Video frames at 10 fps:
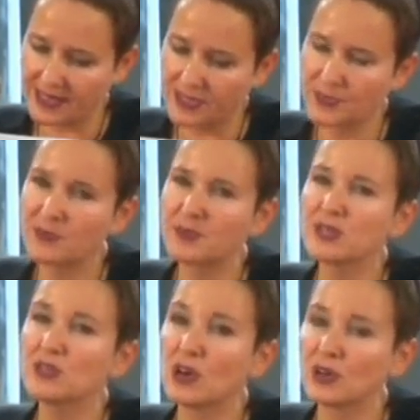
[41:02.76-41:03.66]
case may
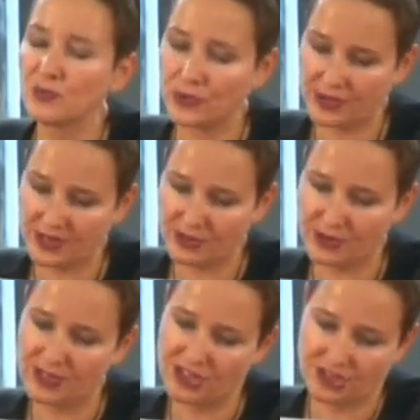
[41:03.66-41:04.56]
be, non-working
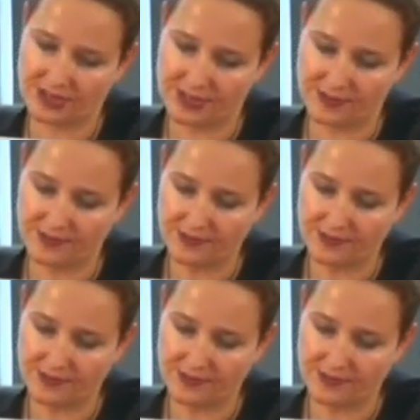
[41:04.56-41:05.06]
conditions.